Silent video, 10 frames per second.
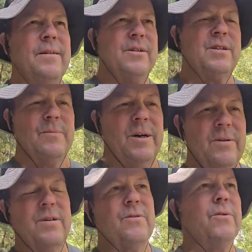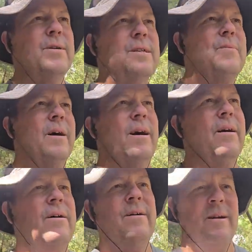then there's some other stories about
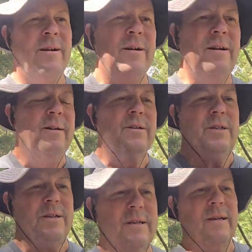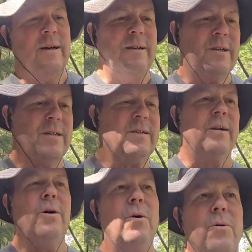how she
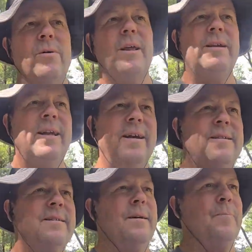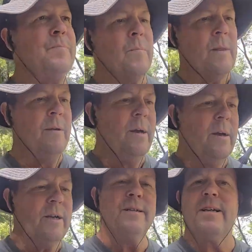said, they can't
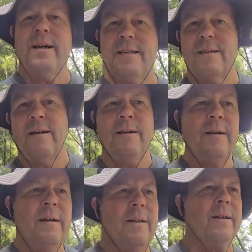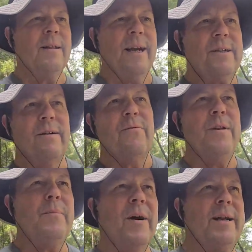contest the election. If
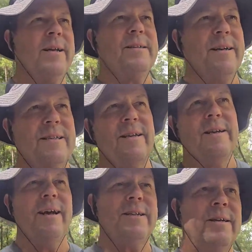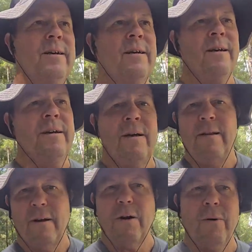anybody contests the election,
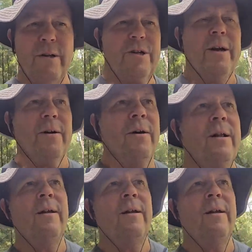they're going to jail.